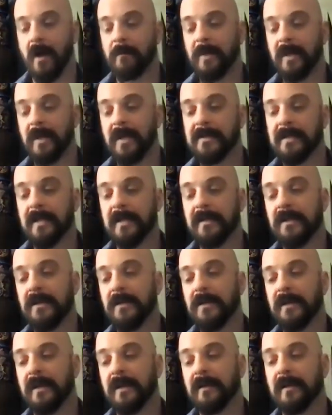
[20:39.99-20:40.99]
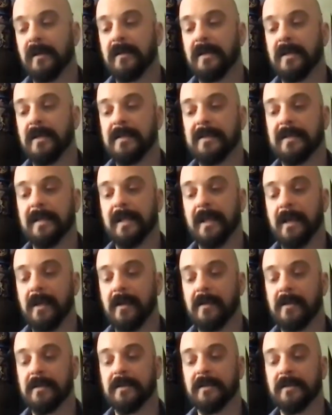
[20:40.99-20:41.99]
because I do think that these
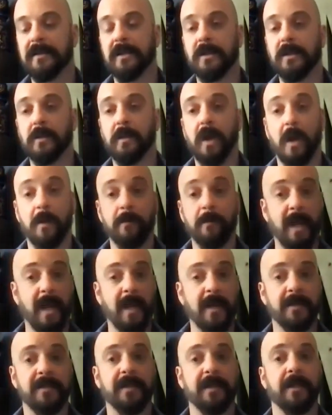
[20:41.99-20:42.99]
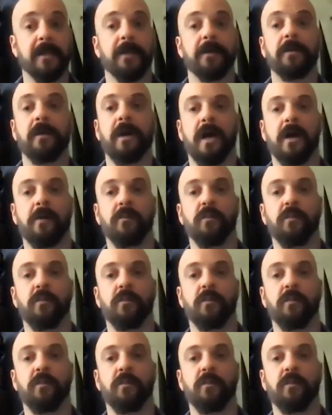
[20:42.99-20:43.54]
things do come back to you,